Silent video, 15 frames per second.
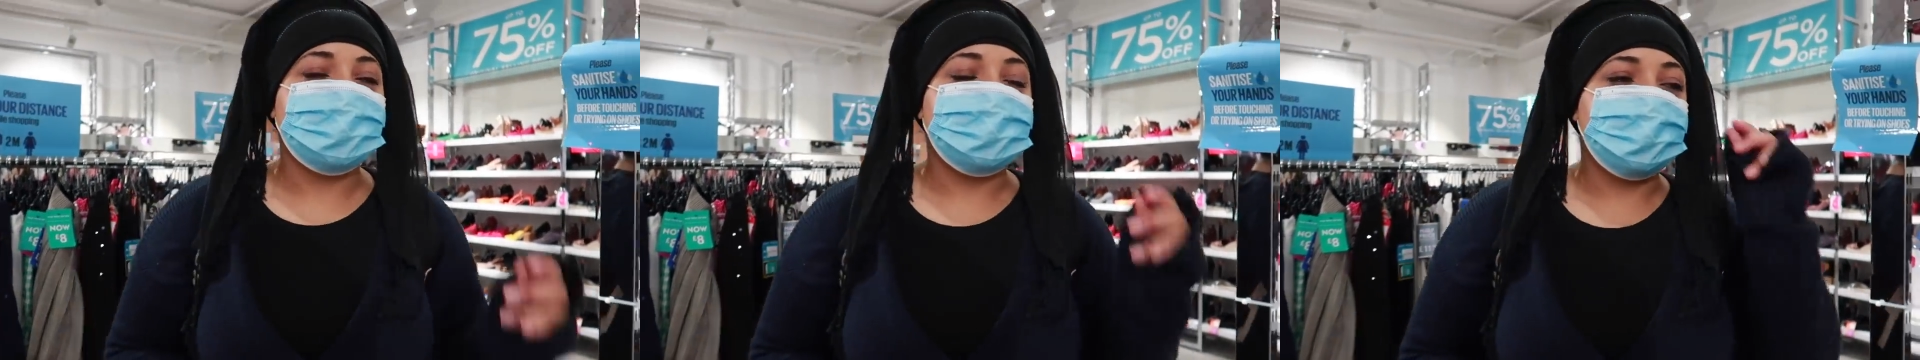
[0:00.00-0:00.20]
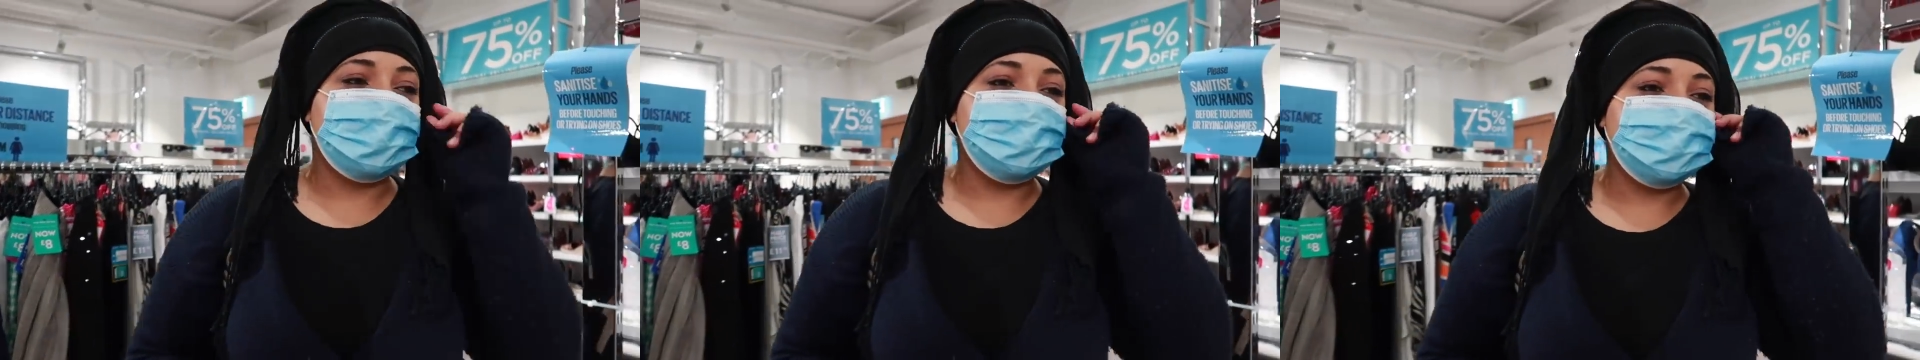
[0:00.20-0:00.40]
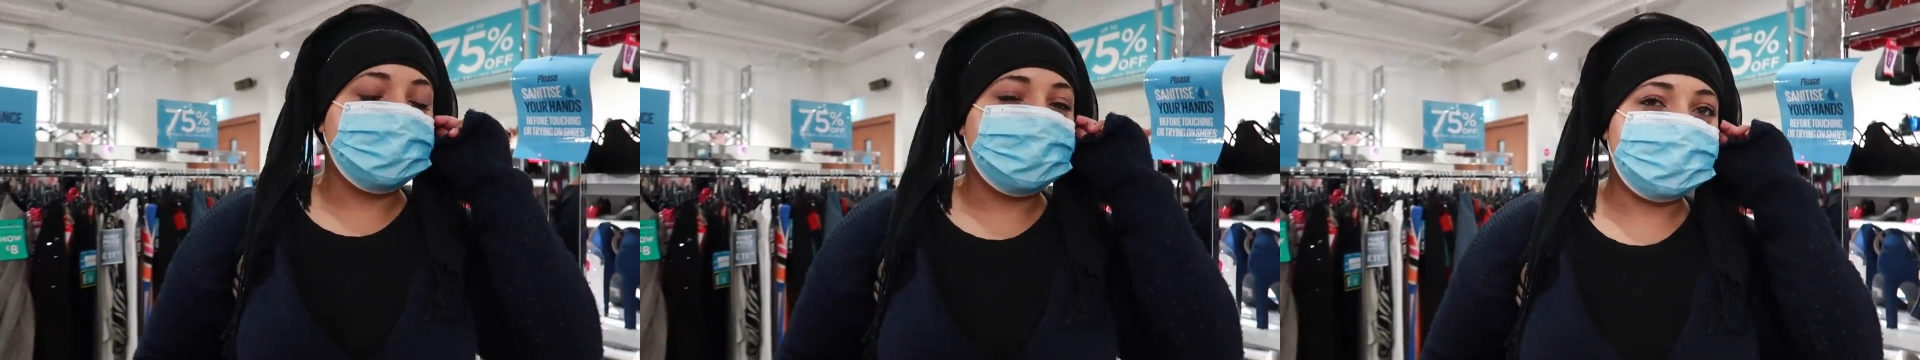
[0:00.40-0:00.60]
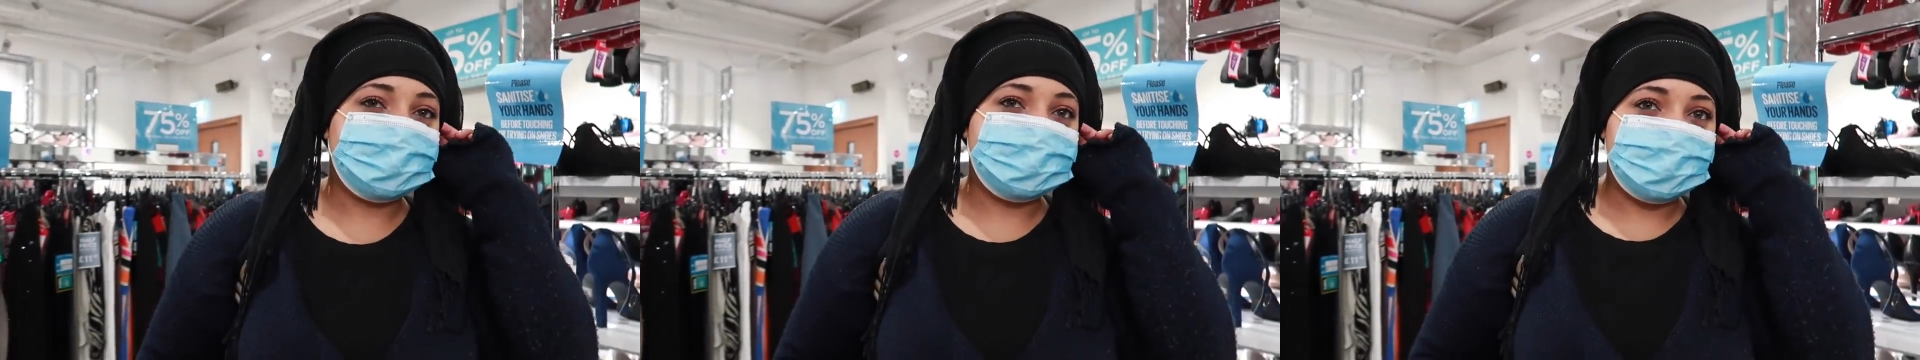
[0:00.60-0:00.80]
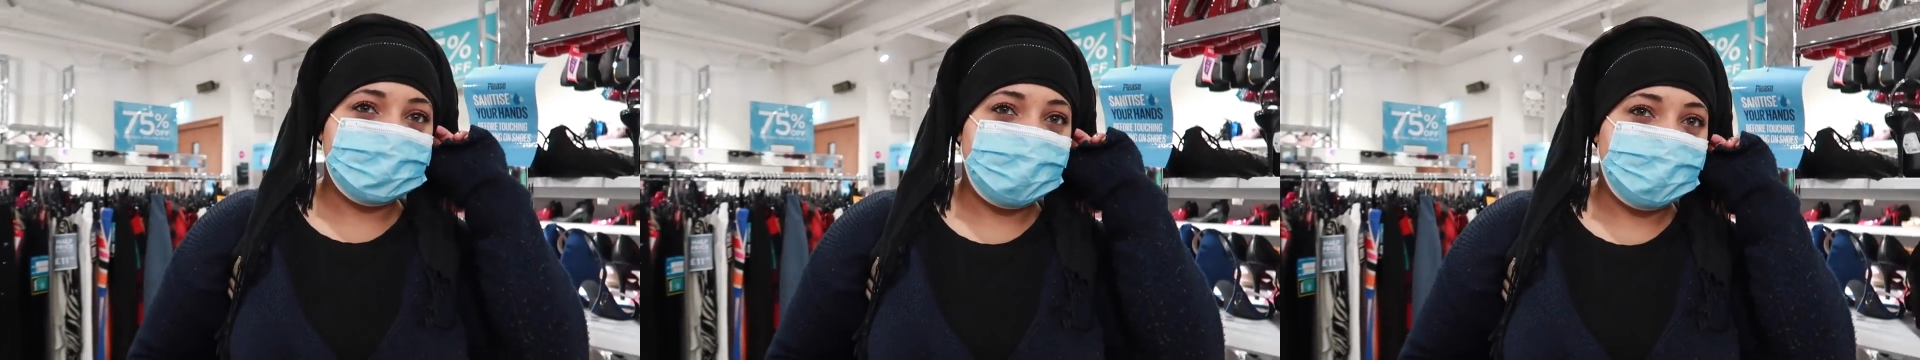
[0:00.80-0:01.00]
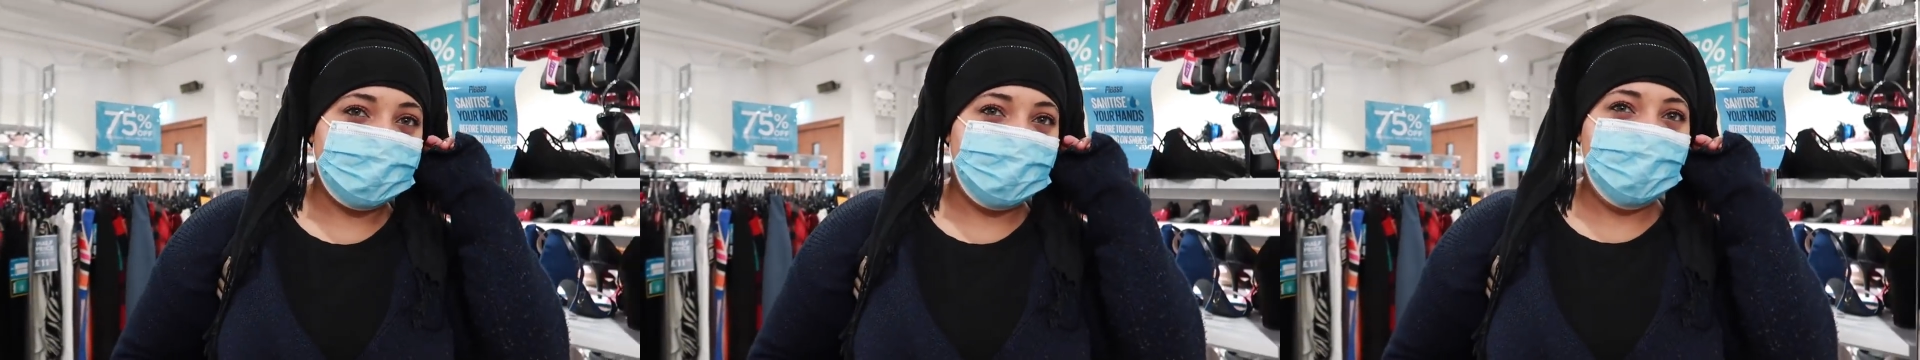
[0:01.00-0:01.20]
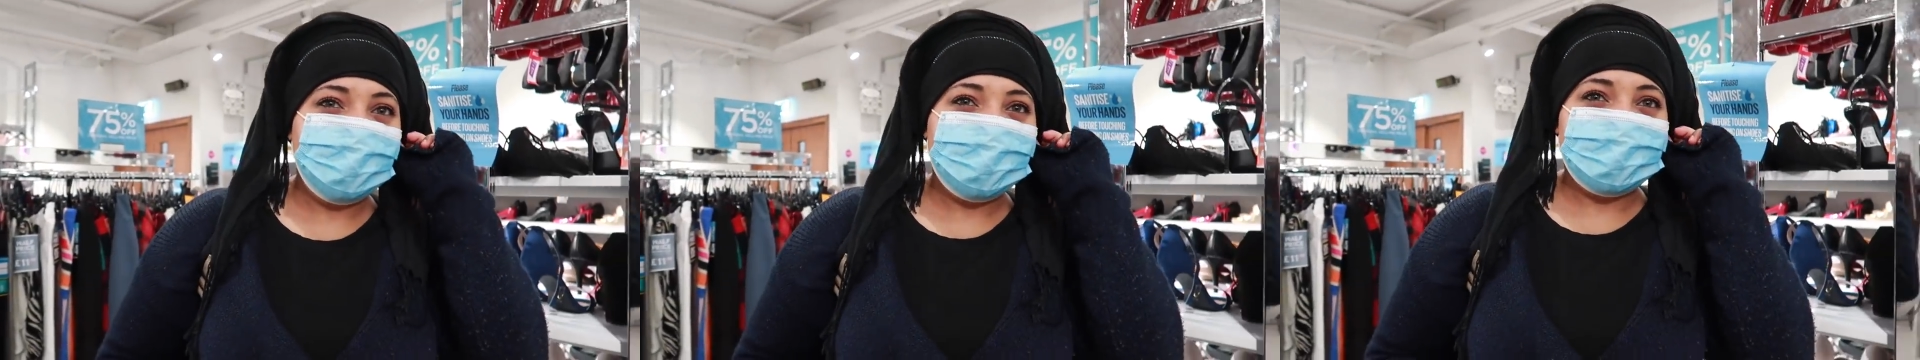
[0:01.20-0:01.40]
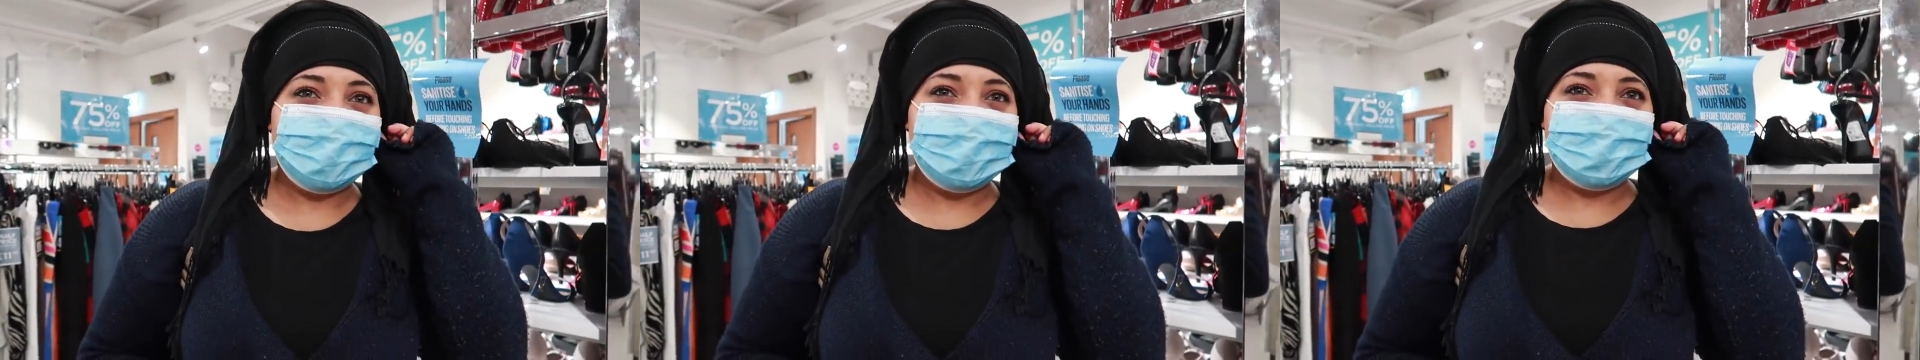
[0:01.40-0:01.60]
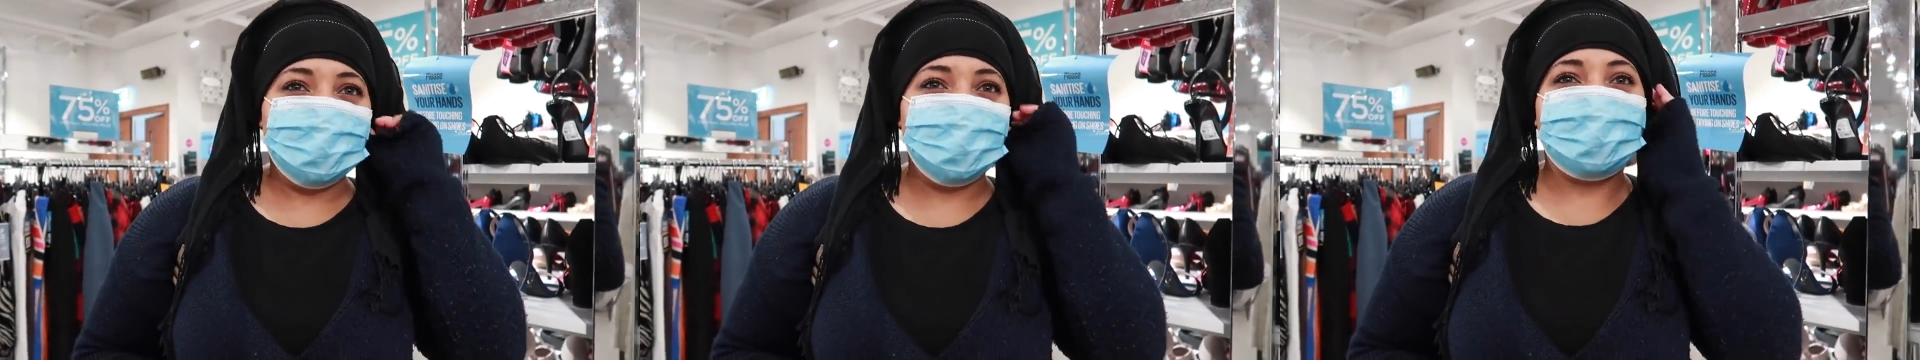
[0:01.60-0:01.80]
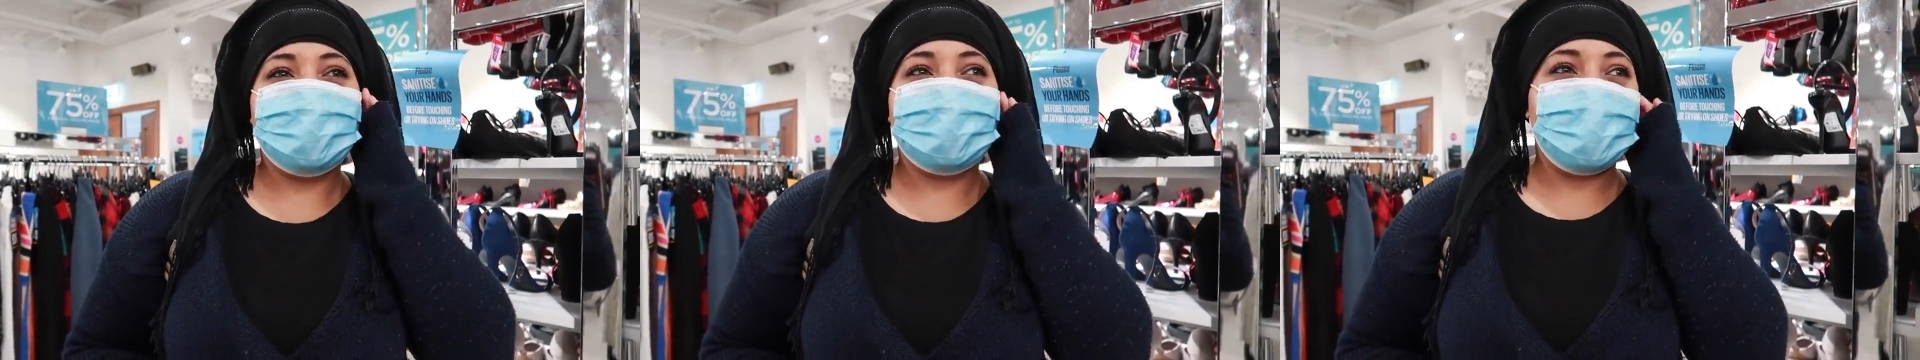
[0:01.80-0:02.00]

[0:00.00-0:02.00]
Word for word: Jewelry,